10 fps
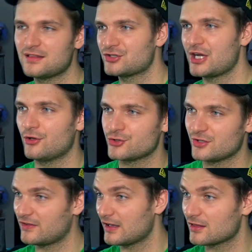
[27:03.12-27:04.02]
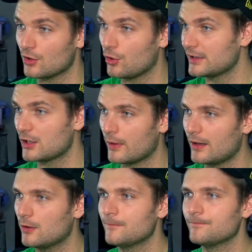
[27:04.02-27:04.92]
the challenges to get the Holy
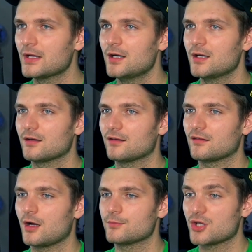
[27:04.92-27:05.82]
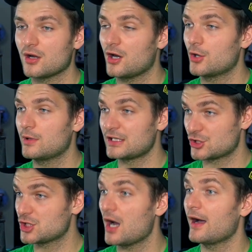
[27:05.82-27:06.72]
Grail, because Sean Connery
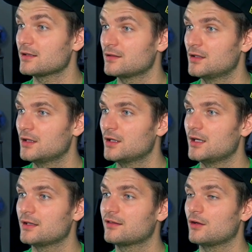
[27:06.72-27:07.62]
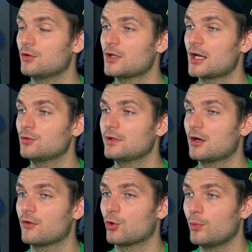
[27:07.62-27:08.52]
gets shot, and so not only
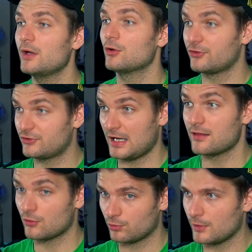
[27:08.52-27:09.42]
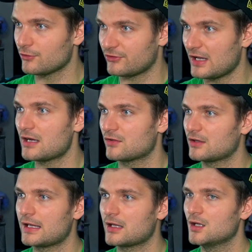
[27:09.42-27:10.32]
are there there's real stakes
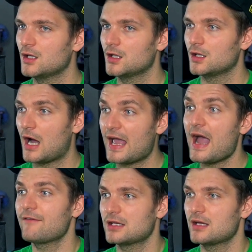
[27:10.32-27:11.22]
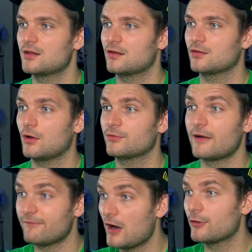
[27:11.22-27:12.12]
to like, I have to get this or else
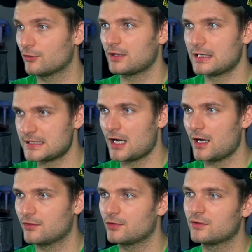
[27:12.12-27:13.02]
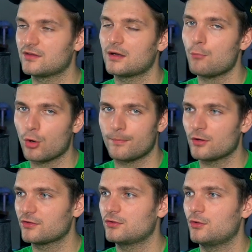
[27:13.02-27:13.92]
my father's gonna die. So it's more
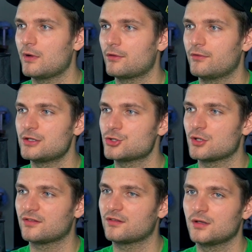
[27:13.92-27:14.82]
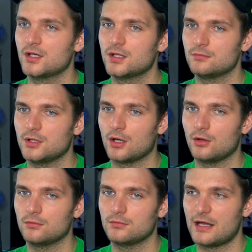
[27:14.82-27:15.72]
personal rather than just
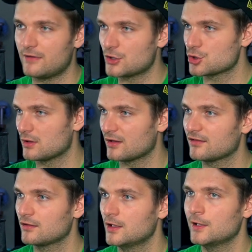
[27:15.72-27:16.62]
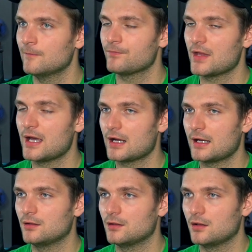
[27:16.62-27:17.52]
adventurous. And
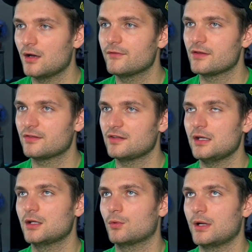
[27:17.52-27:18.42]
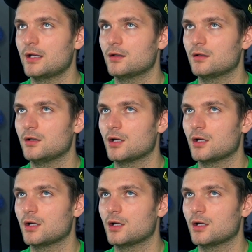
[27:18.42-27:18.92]
I love the scene when